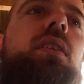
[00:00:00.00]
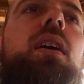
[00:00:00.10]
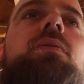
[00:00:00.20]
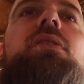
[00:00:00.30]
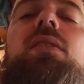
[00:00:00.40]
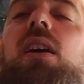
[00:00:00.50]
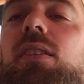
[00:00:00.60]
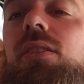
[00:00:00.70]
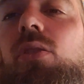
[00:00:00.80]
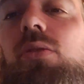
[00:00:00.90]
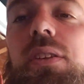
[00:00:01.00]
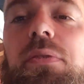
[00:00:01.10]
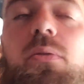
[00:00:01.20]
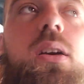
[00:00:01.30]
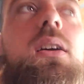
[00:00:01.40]
I've decided to go a
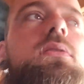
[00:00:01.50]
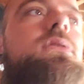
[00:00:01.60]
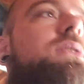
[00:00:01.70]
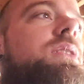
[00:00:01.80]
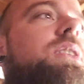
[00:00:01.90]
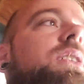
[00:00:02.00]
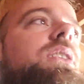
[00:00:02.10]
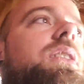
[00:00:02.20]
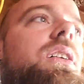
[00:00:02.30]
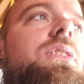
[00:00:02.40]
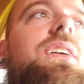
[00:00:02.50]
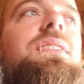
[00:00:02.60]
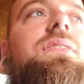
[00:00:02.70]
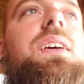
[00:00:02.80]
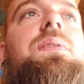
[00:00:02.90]
different route. Luckily, I
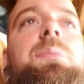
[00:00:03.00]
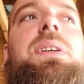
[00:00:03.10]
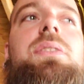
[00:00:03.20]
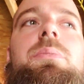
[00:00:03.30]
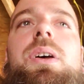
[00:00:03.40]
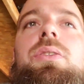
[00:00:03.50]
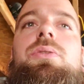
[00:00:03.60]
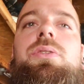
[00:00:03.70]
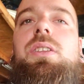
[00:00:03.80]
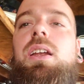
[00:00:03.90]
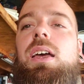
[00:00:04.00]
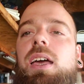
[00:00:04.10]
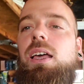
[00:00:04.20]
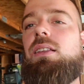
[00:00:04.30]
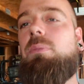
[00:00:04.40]
saved the piece of metal that I
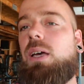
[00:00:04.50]
had in the